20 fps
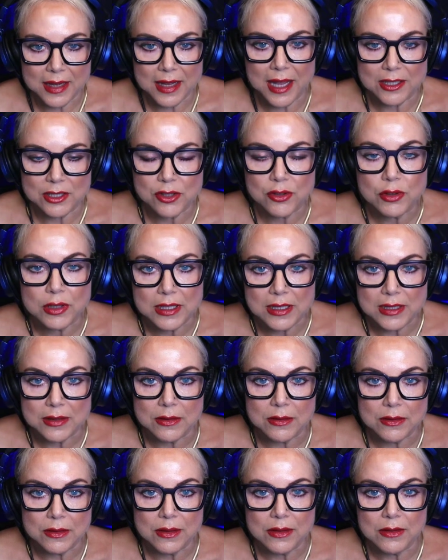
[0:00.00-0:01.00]

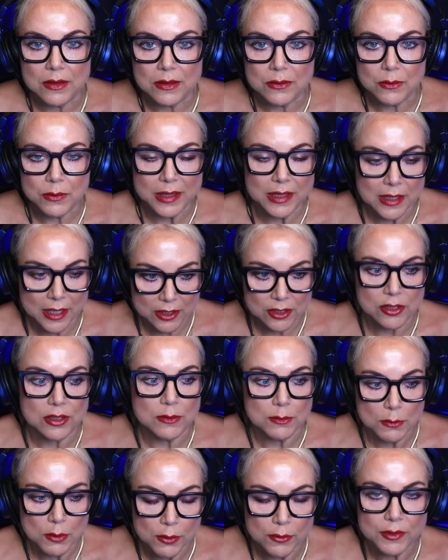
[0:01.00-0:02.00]
actually, uh, we had actually
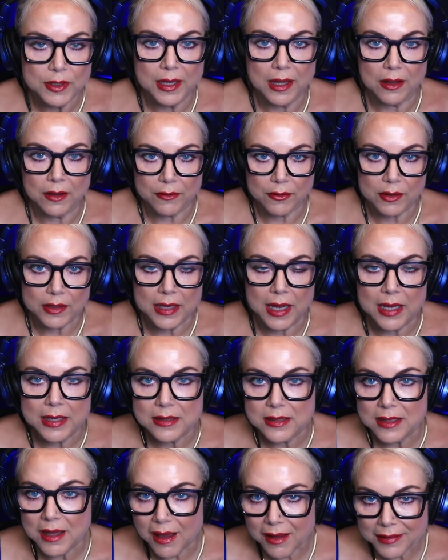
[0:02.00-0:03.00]
moved to California,
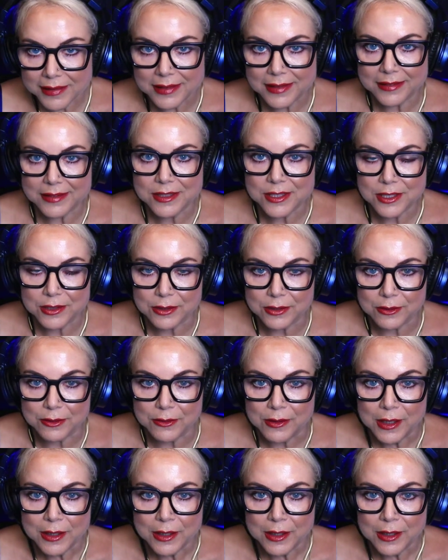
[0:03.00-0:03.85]
I'd gotten into